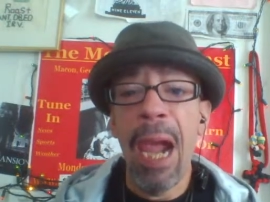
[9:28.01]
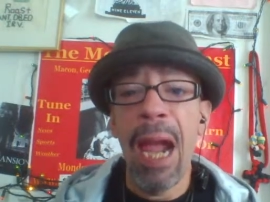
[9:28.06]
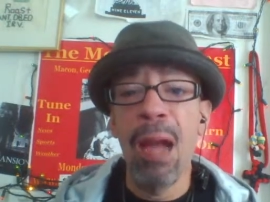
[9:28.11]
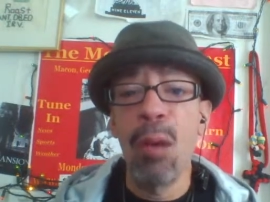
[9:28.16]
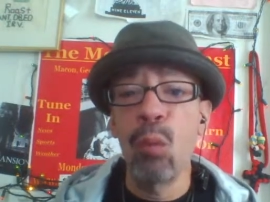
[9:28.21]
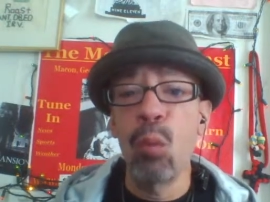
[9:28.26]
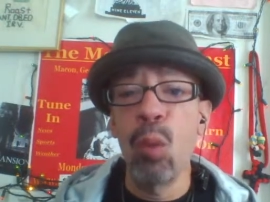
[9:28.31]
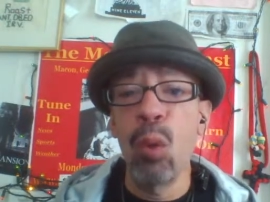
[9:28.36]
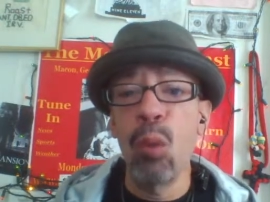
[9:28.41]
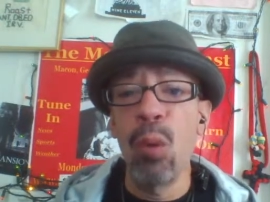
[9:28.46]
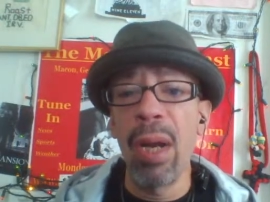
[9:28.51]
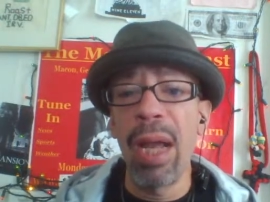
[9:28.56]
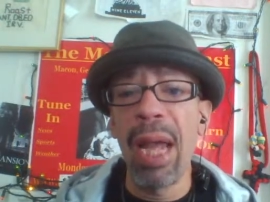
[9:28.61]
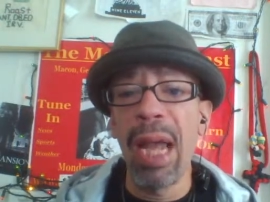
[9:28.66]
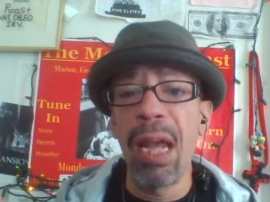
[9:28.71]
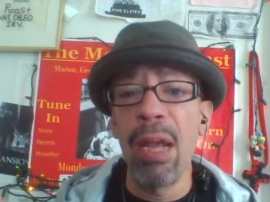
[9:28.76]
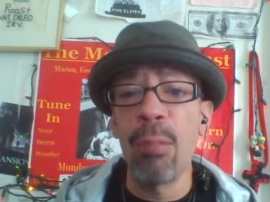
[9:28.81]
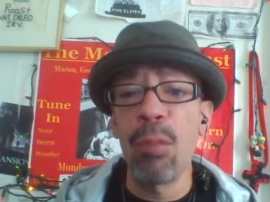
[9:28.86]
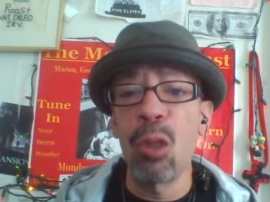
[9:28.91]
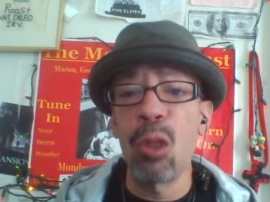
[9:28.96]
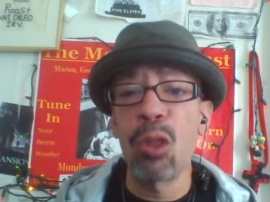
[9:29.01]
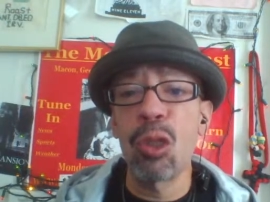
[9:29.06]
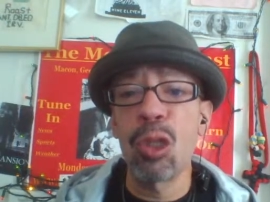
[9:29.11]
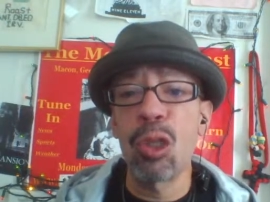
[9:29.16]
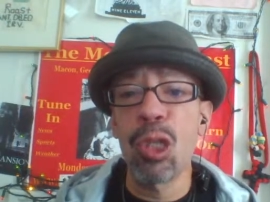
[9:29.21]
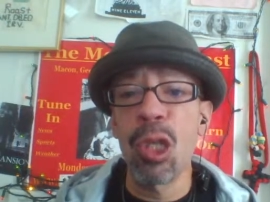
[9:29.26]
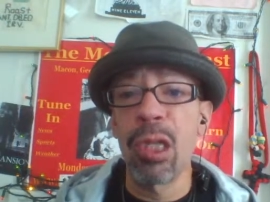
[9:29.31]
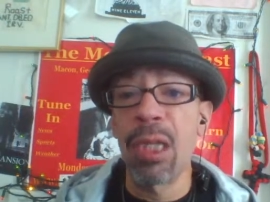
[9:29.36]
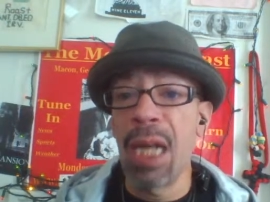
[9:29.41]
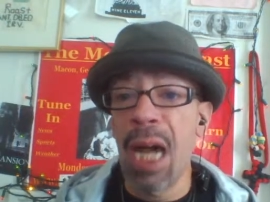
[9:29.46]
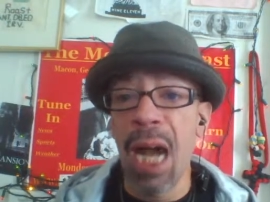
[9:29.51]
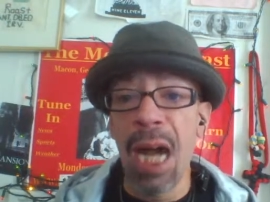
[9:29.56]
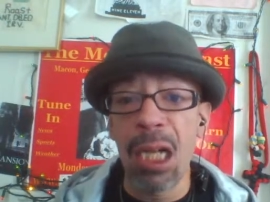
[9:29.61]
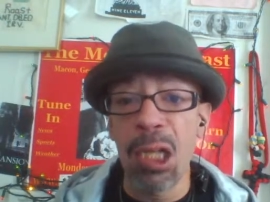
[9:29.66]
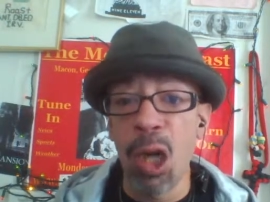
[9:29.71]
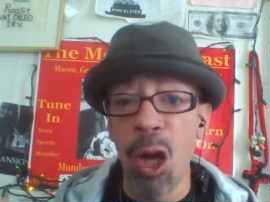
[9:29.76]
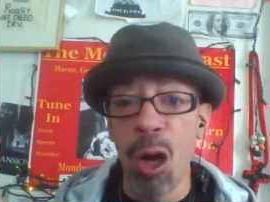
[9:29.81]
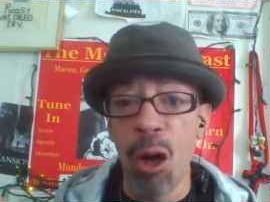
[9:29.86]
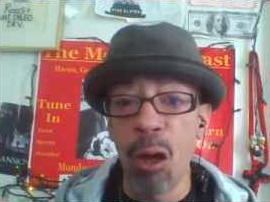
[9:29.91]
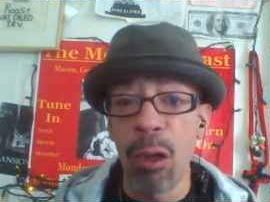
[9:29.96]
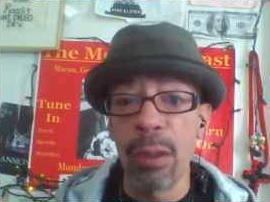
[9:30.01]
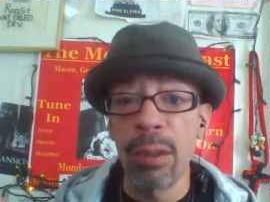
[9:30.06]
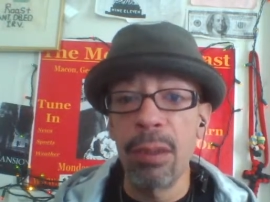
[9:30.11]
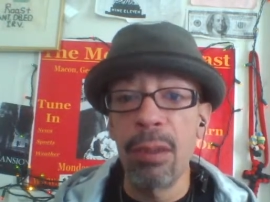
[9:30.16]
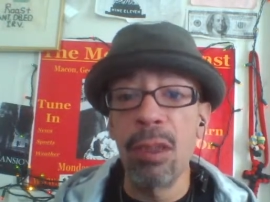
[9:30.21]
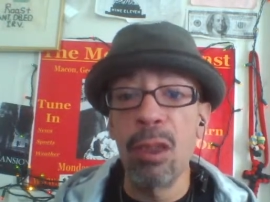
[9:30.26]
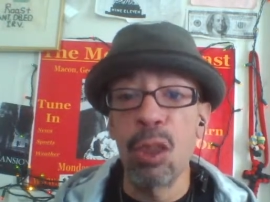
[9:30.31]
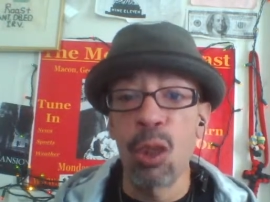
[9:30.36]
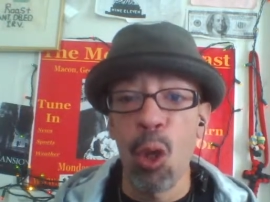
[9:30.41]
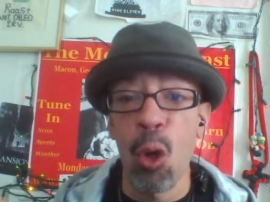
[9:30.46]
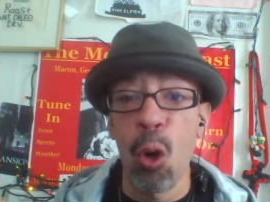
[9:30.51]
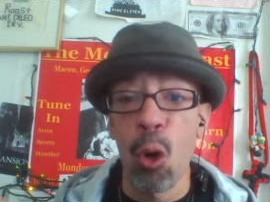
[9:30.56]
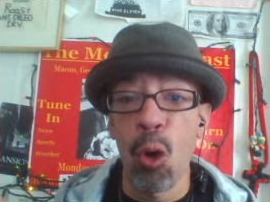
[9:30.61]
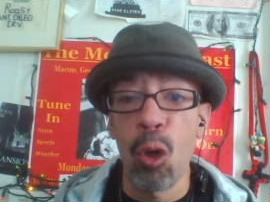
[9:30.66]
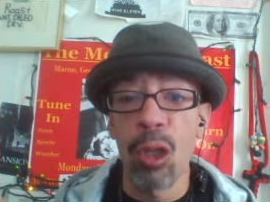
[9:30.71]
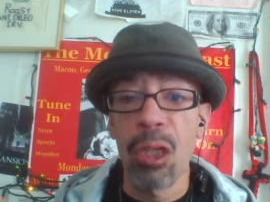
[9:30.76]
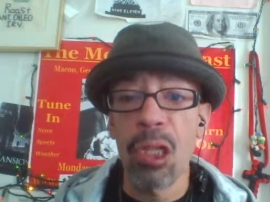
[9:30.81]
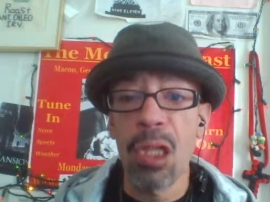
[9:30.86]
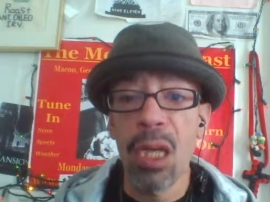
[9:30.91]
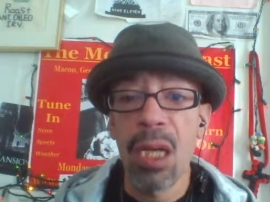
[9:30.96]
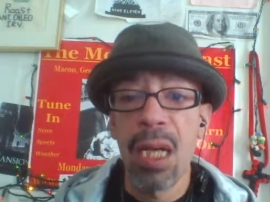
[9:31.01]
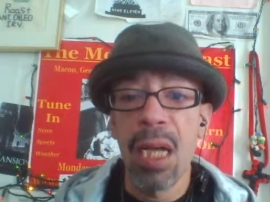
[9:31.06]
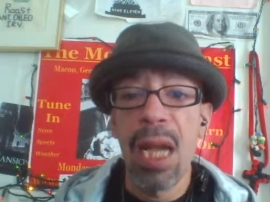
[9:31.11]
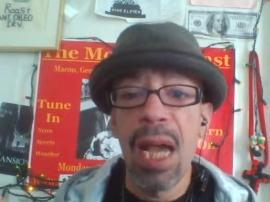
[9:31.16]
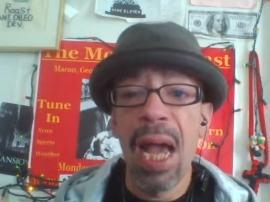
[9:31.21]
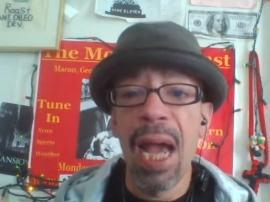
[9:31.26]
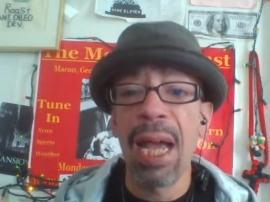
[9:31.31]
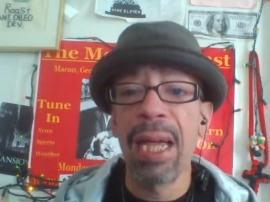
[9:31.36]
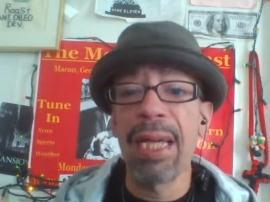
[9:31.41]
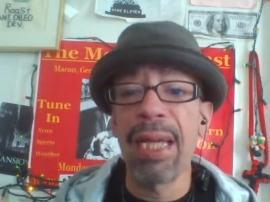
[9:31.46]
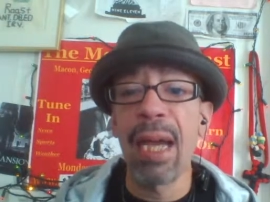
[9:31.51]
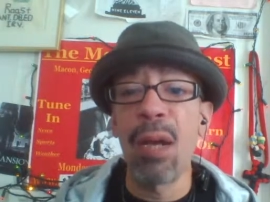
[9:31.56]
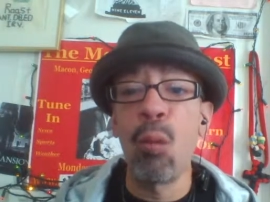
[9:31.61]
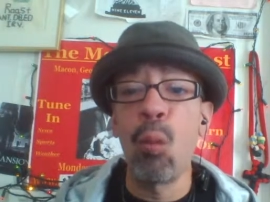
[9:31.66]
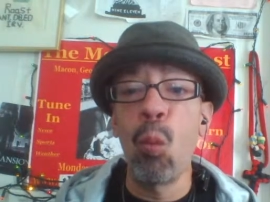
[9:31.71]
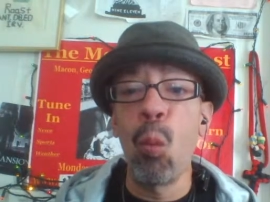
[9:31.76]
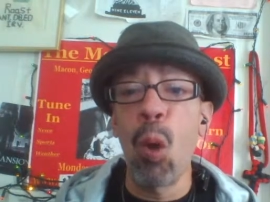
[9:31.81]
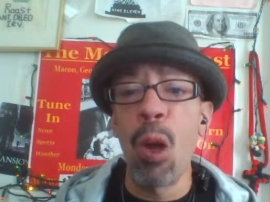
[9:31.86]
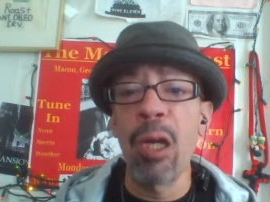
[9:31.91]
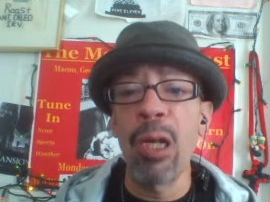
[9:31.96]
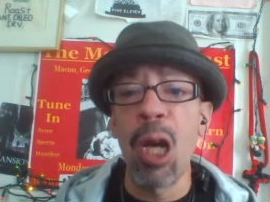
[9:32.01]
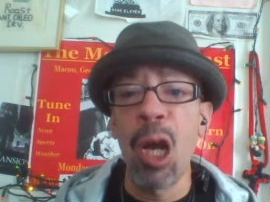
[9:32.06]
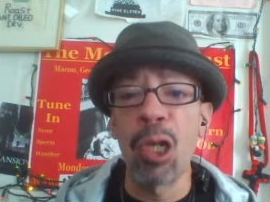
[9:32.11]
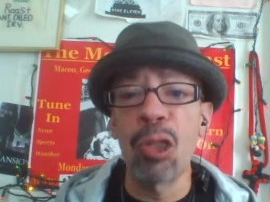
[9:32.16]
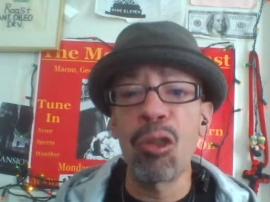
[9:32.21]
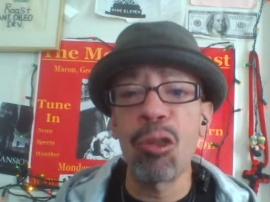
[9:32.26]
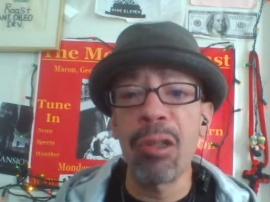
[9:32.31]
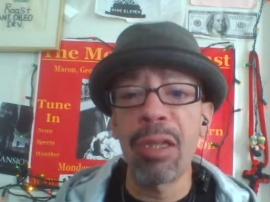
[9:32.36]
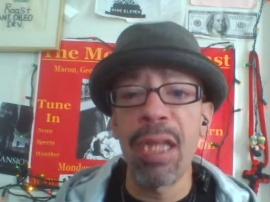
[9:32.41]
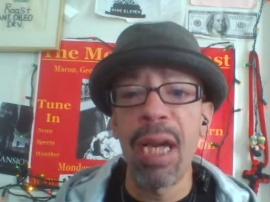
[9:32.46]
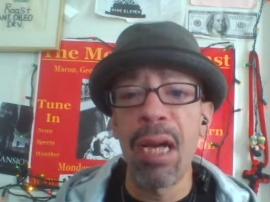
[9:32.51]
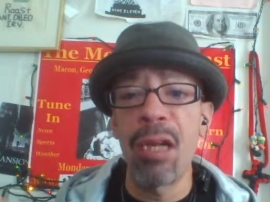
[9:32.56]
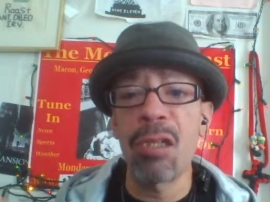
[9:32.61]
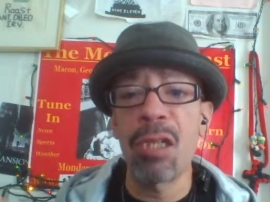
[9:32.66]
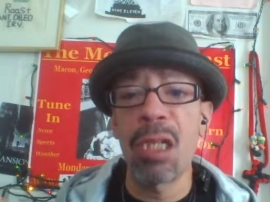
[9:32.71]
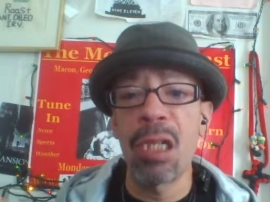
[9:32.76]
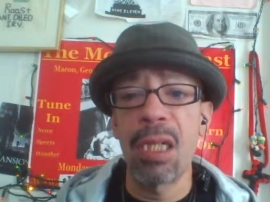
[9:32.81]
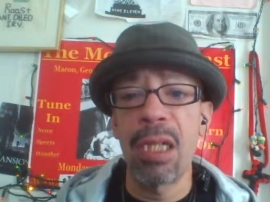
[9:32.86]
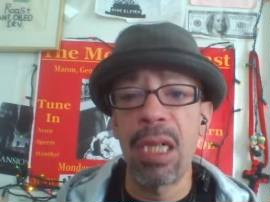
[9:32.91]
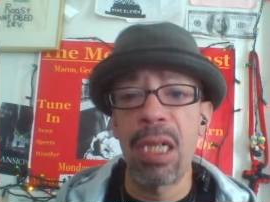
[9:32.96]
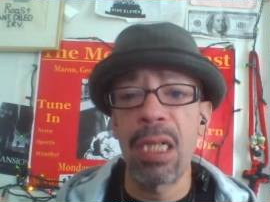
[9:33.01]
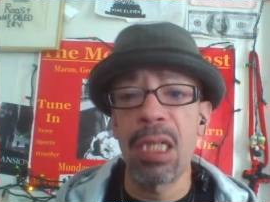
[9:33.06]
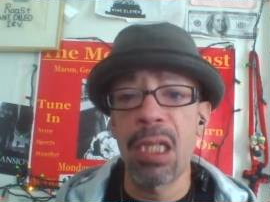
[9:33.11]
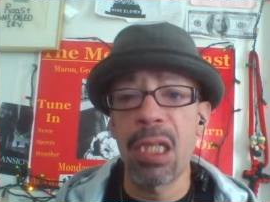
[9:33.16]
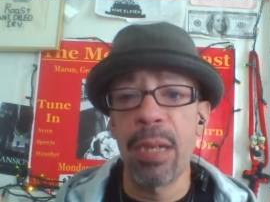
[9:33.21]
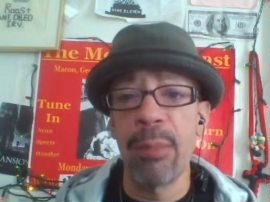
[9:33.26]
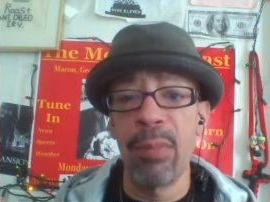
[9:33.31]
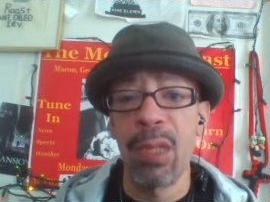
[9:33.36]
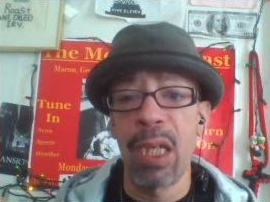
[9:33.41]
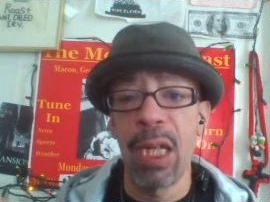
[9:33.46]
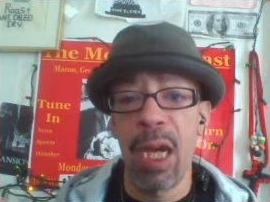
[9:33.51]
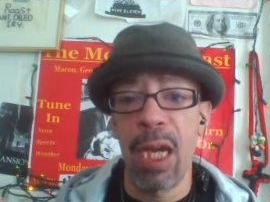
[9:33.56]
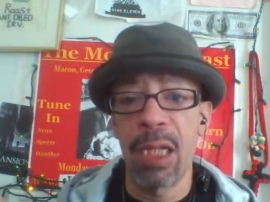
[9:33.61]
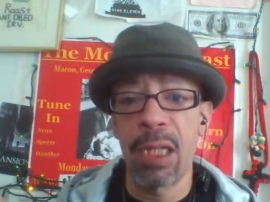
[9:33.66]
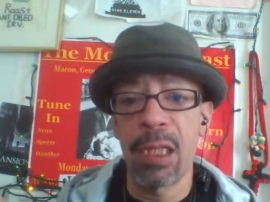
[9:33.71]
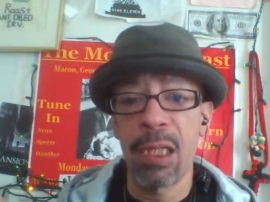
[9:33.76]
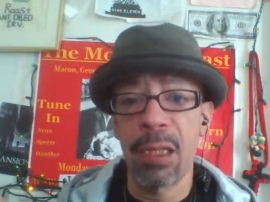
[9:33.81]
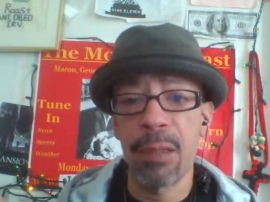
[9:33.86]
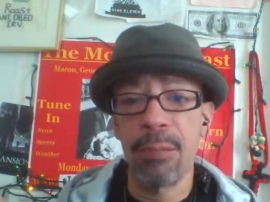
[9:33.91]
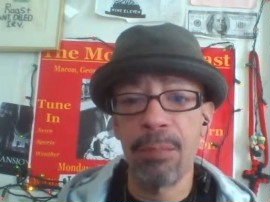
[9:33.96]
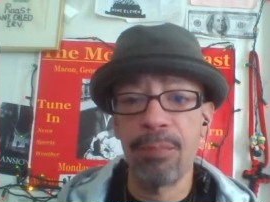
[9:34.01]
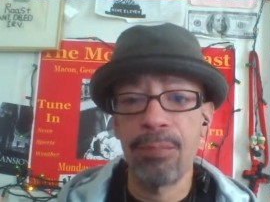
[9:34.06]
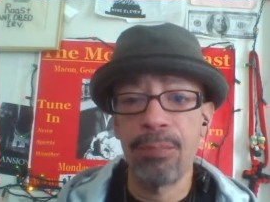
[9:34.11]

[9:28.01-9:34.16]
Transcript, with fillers: And we were able to knock on doors and get 100,000 kids immunized.